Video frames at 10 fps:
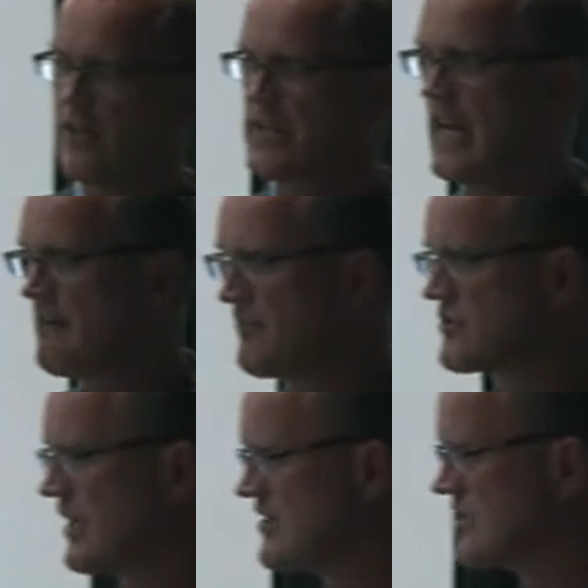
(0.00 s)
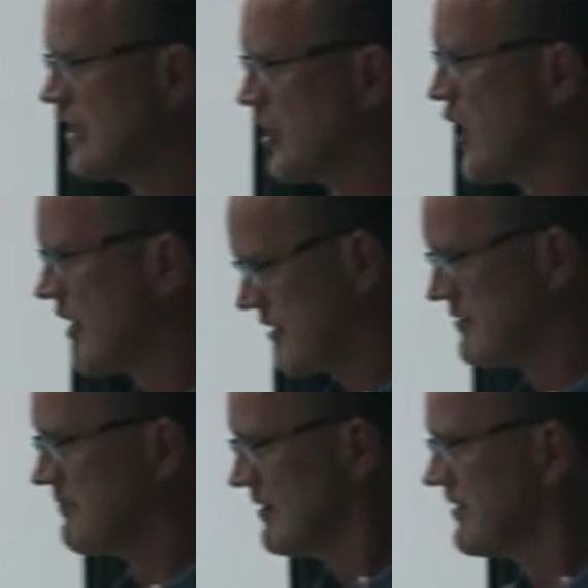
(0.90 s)
on campus, I see a lot of
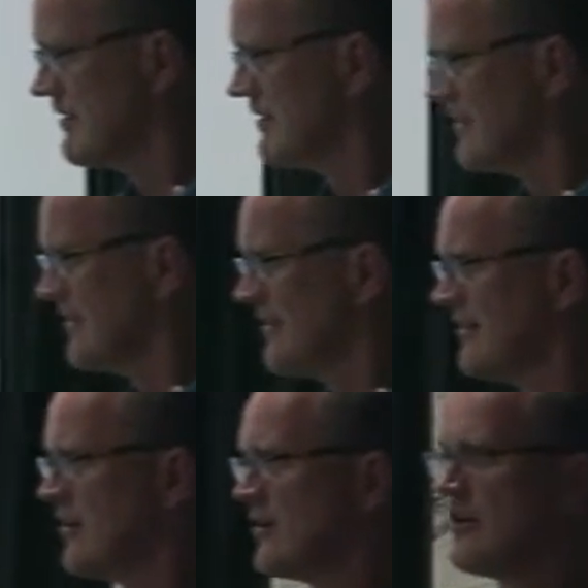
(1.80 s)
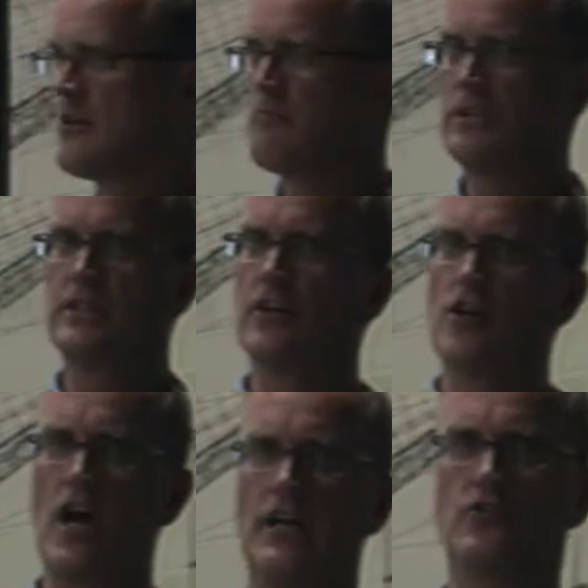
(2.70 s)
them. But they're not